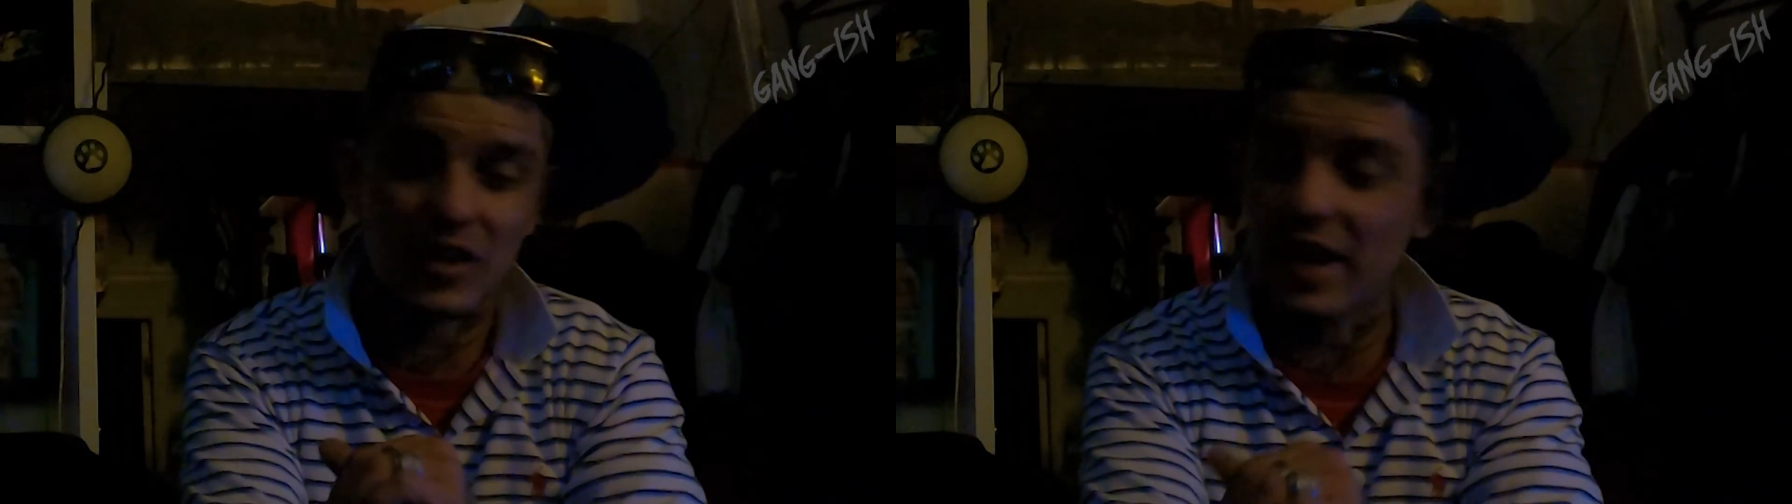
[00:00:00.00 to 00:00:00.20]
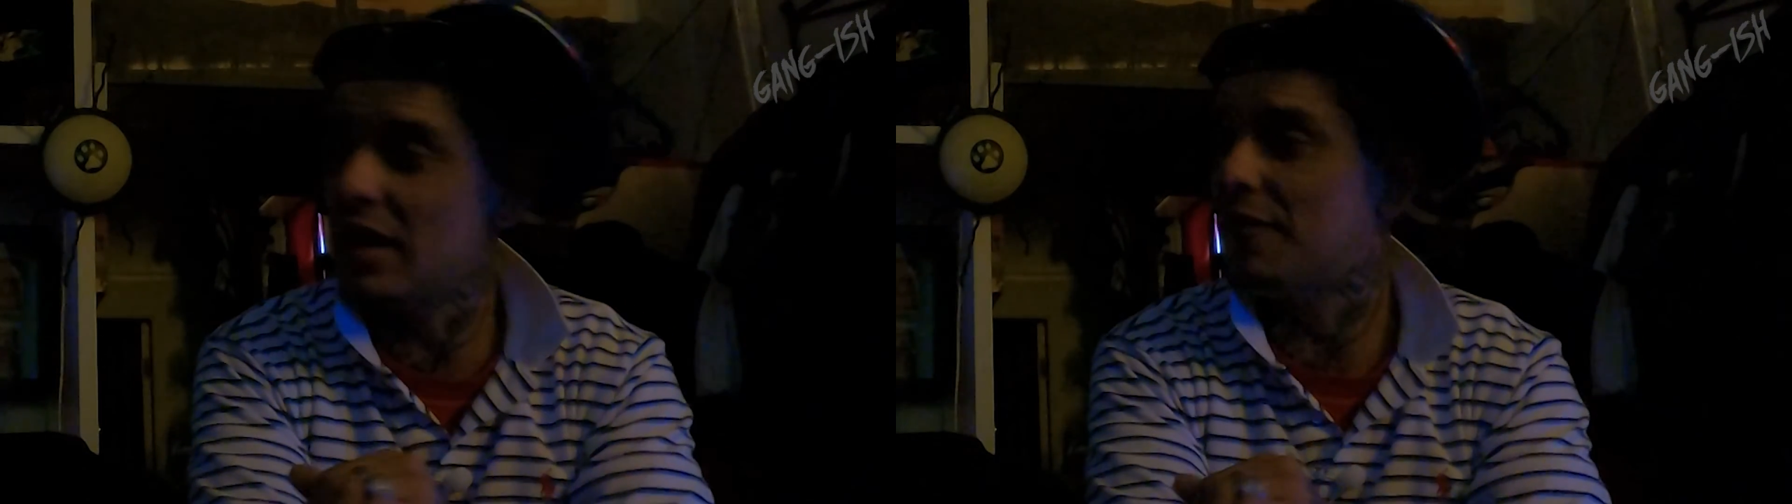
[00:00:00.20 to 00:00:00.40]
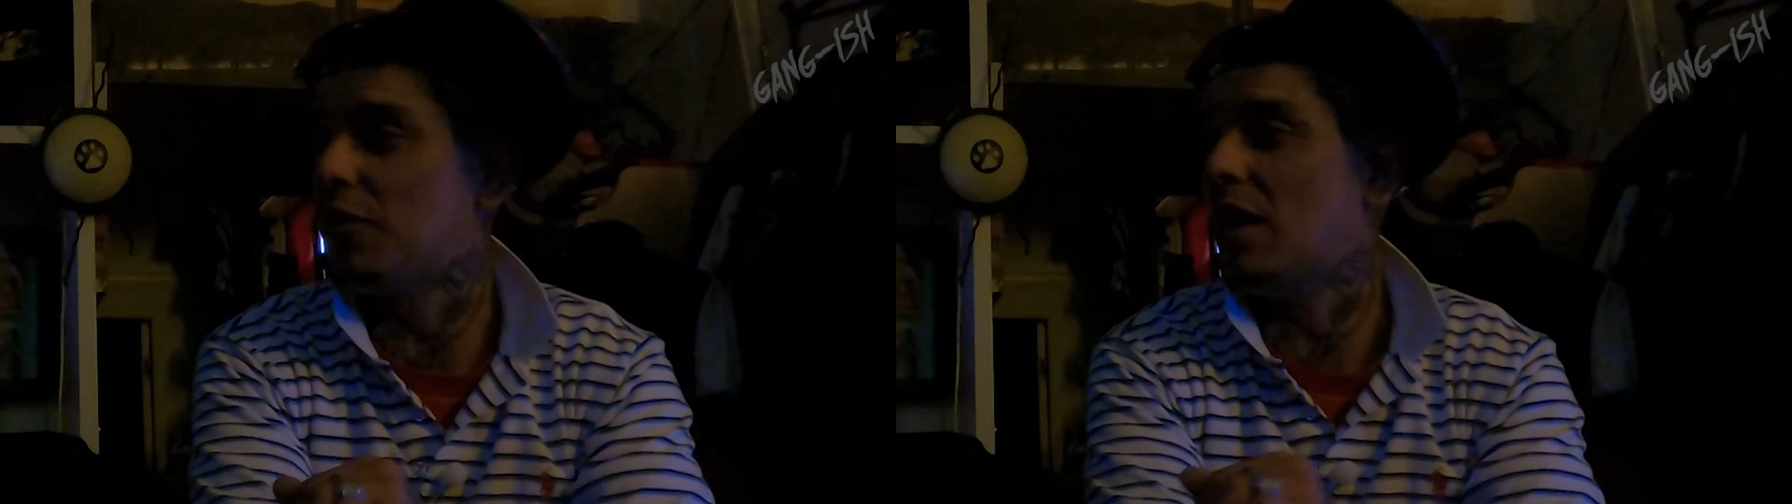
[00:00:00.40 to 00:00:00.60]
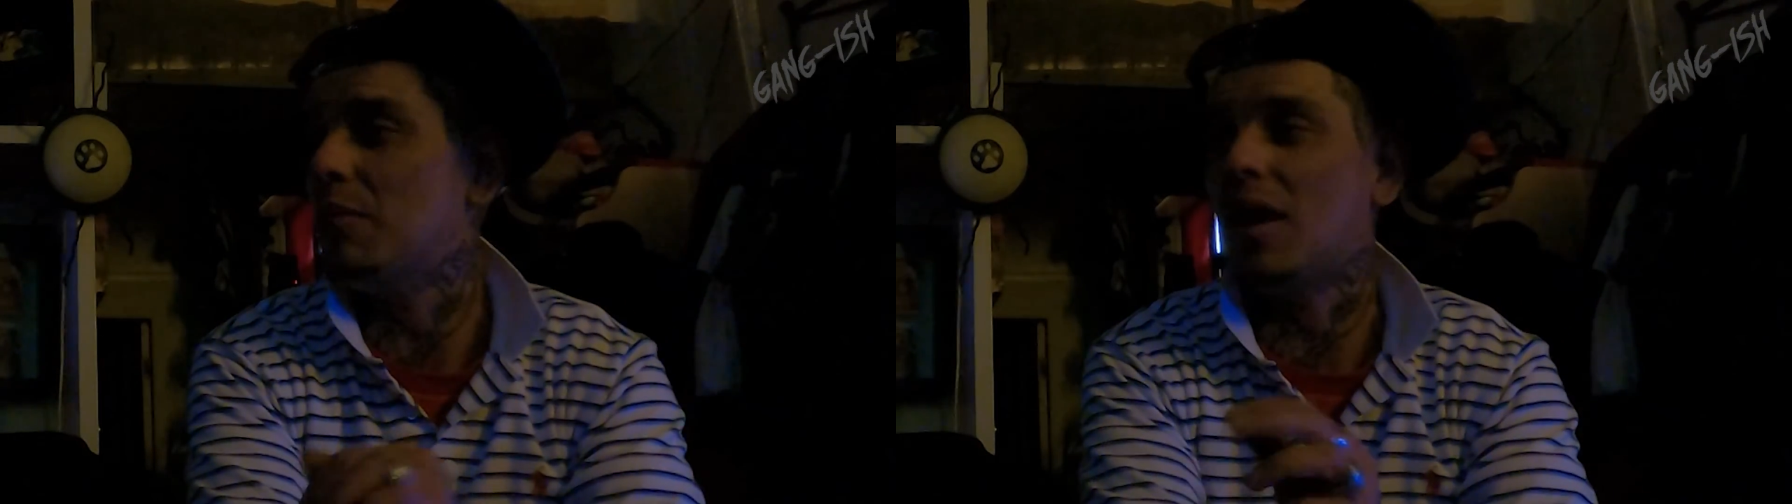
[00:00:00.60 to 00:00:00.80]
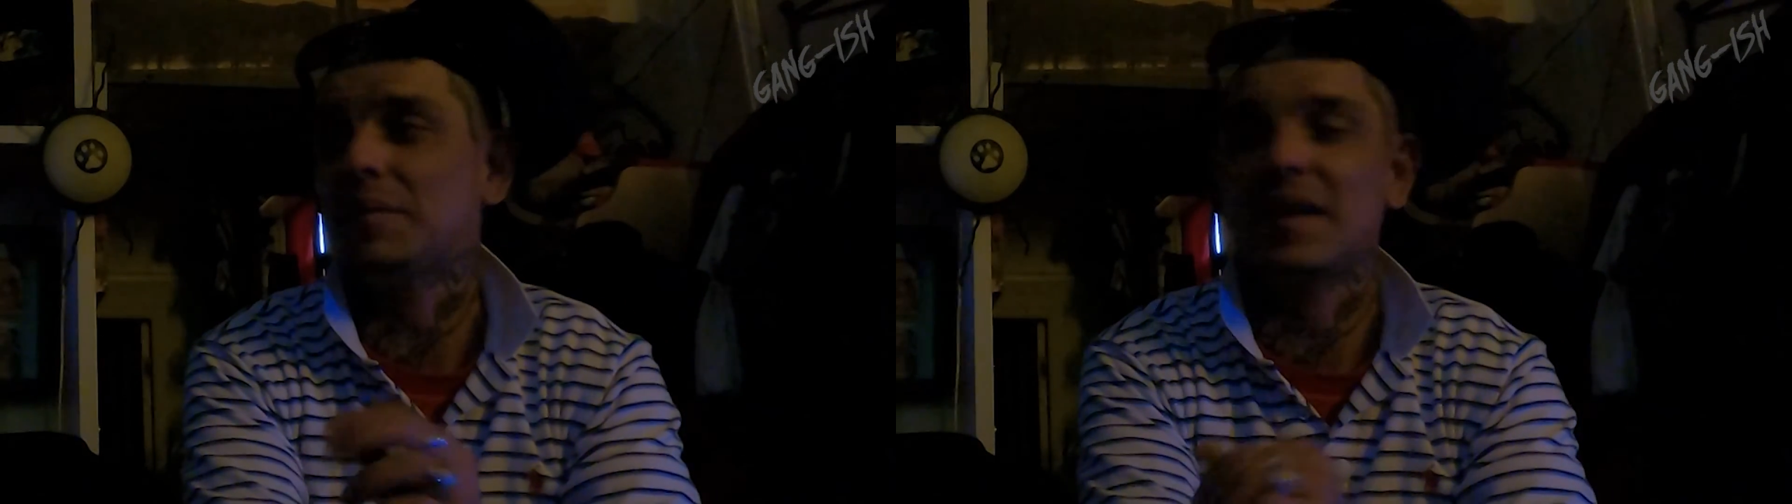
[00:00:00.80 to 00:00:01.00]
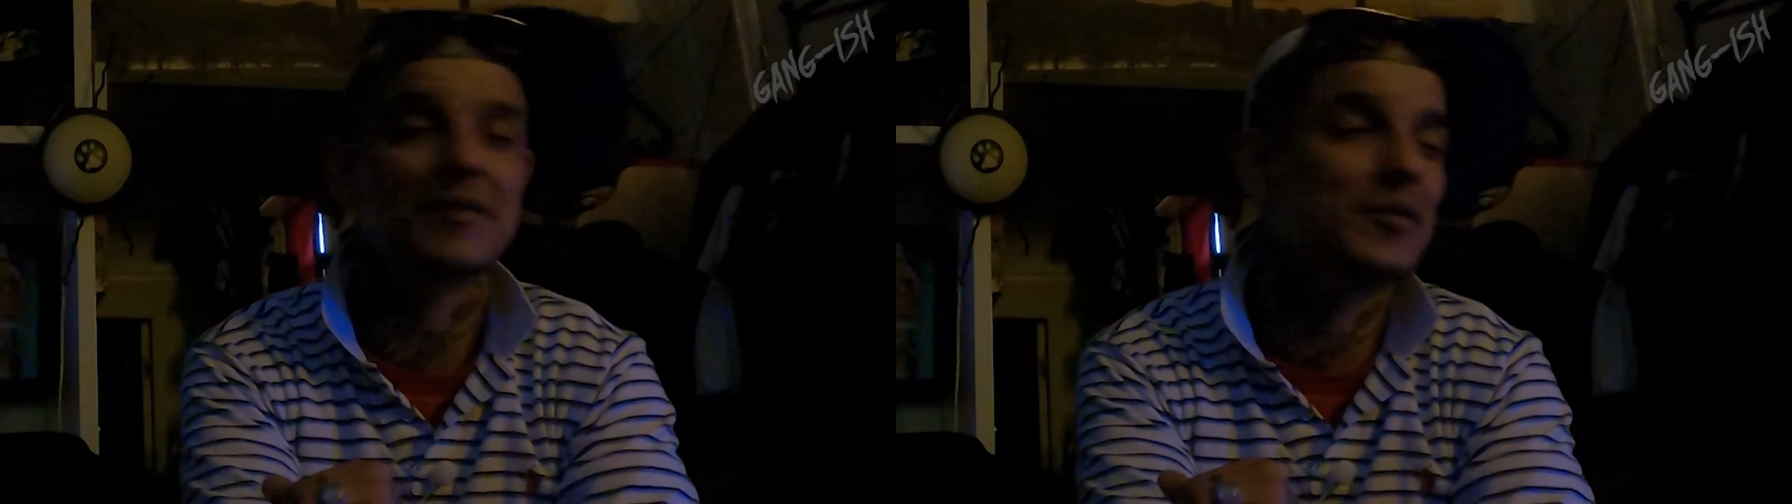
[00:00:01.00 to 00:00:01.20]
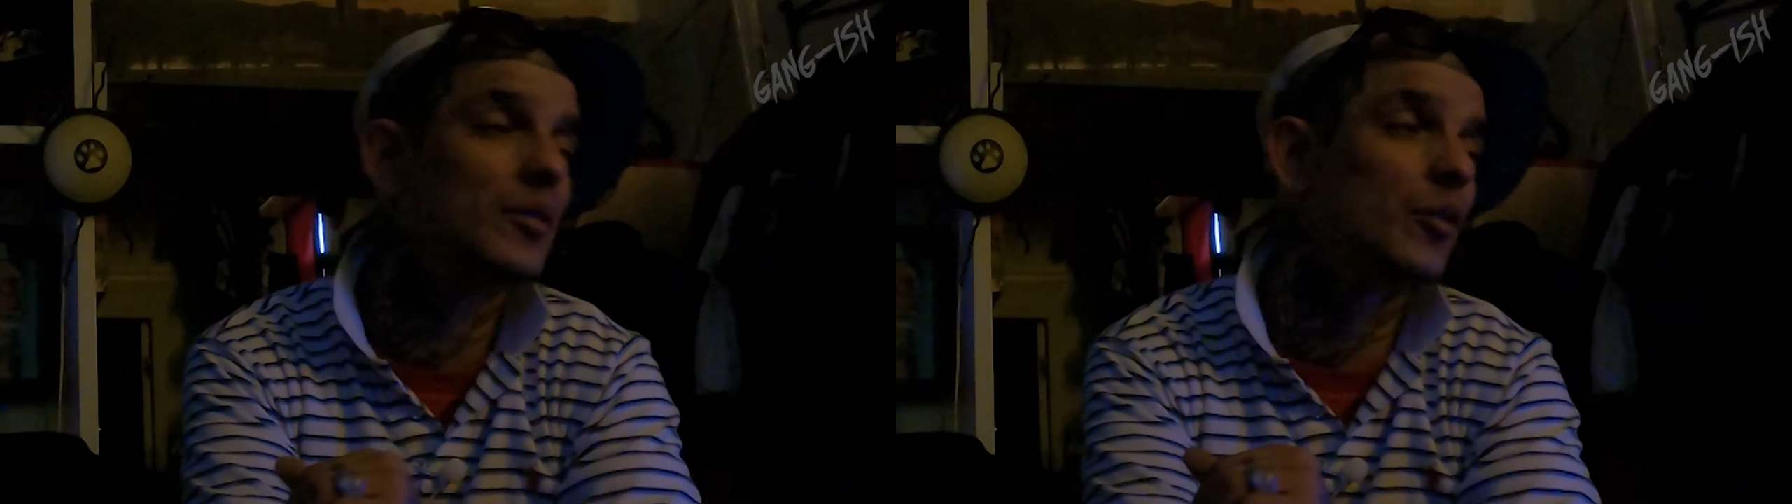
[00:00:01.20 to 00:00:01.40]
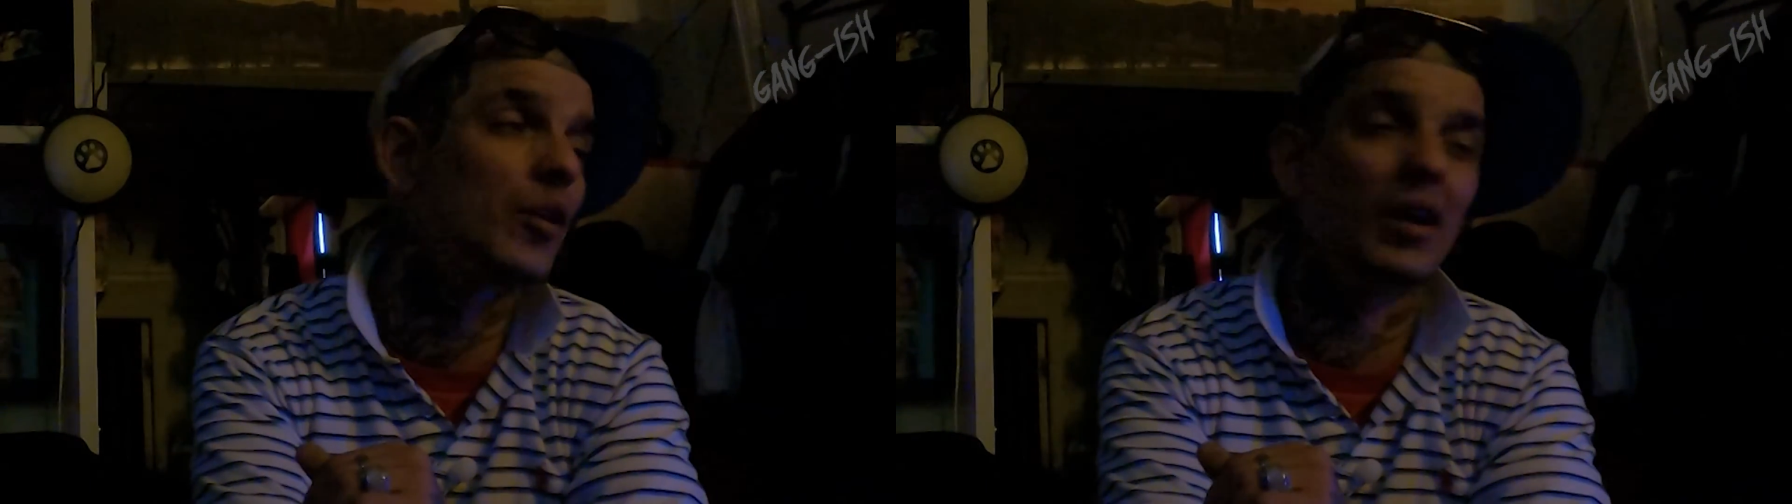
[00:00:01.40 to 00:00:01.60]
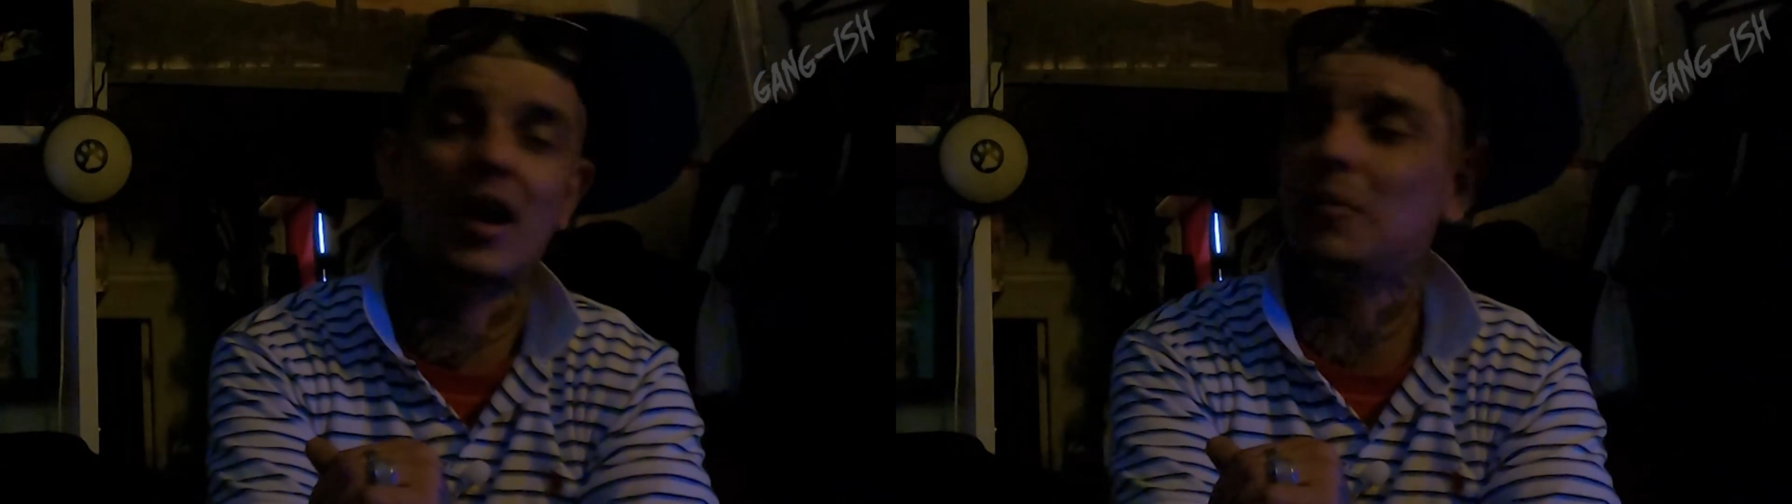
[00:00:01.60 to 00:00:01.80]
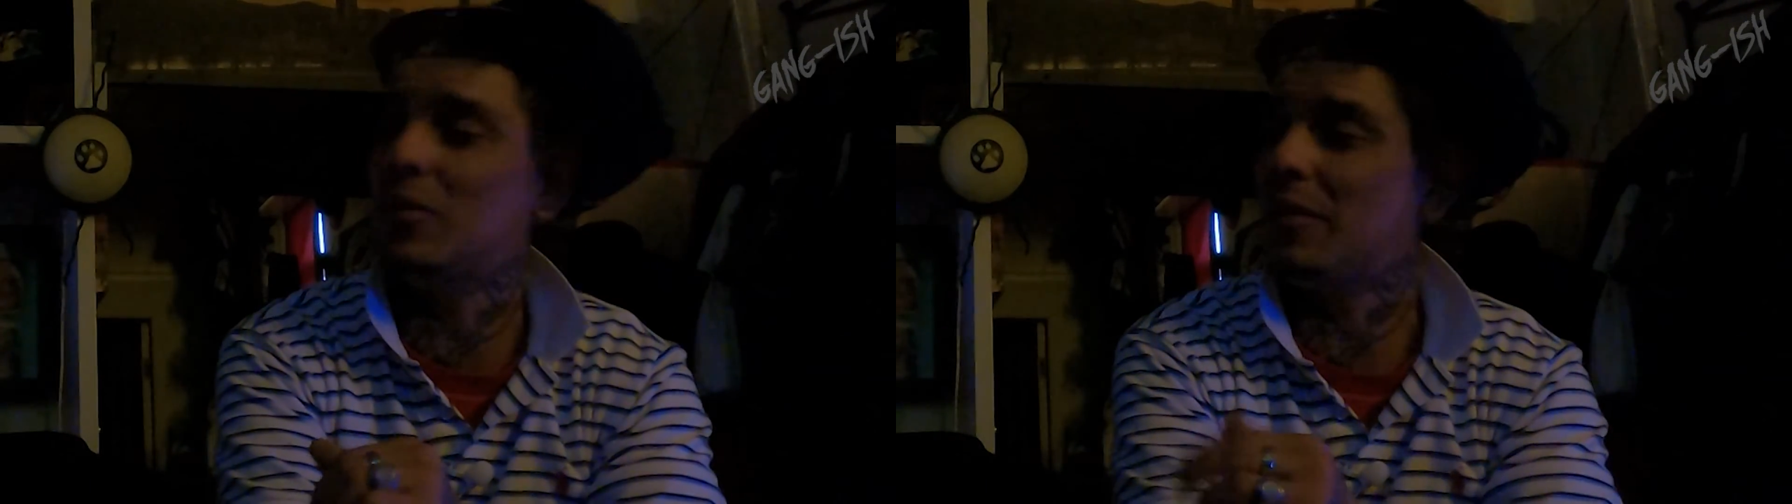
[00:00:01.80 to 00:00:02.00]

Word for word: Straight up, I mopped that for a couple.